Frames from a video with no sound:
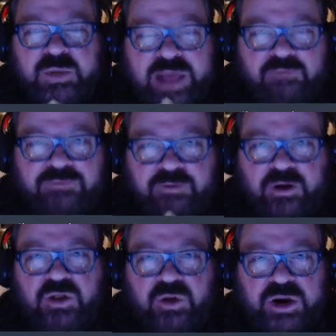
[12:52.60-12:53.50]
Without
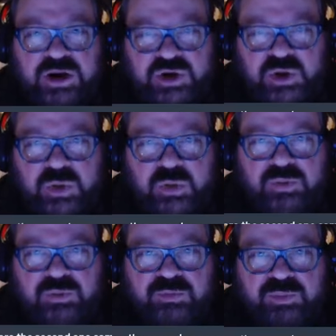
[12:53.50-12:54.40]
further
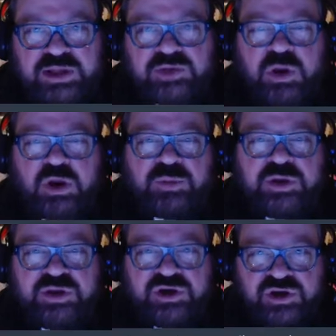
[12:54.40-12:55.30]
ado, please welcome
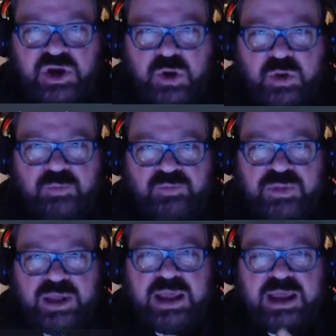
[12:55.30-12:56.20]
to the show
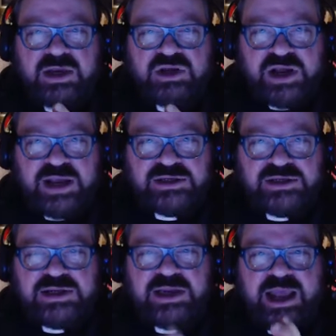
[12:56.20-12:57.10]

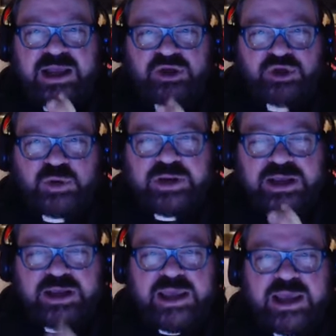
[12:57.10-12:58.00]
Jason and Julia